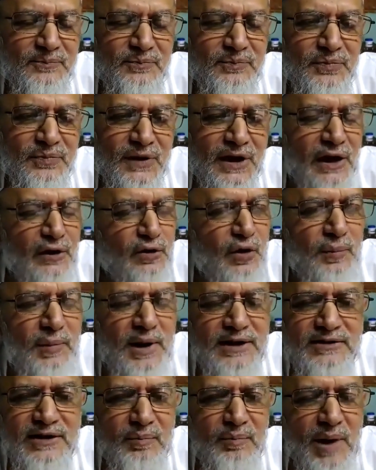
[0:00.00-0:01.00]
Can you
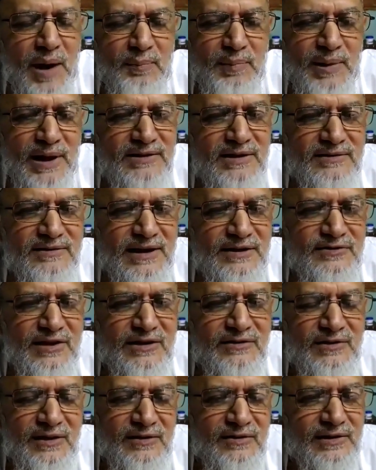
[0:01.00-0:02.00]
imagine, my brothers and
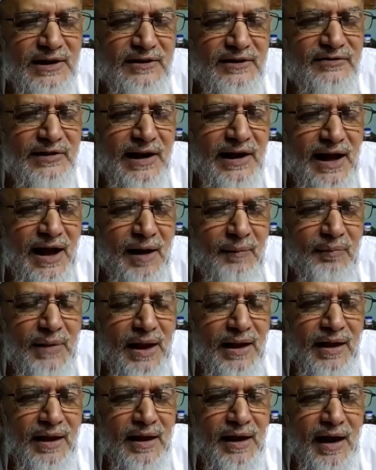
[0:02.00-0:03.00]
sisters in Islam,
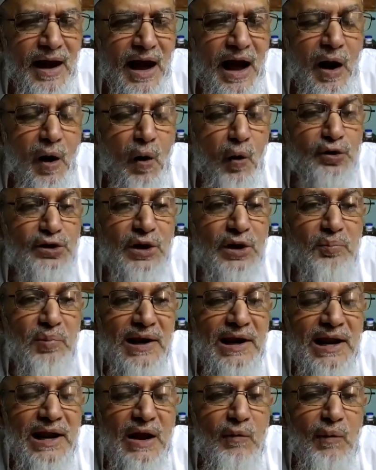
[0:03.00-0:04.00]
how the
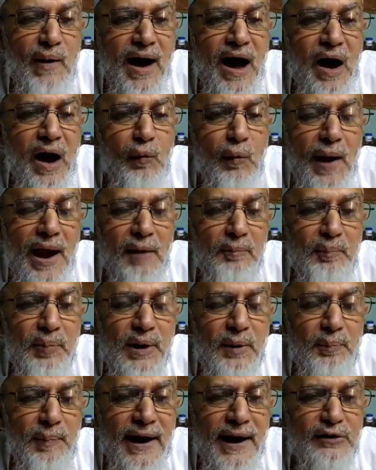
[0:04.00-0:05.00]
believer were
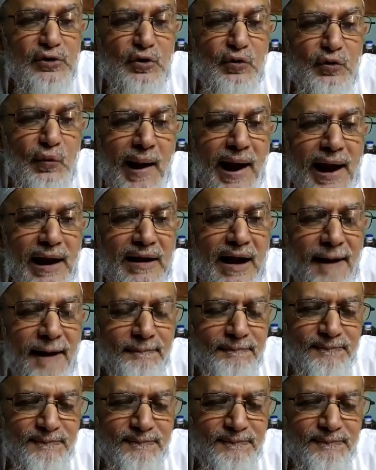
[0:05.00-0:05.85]
prepared to welcome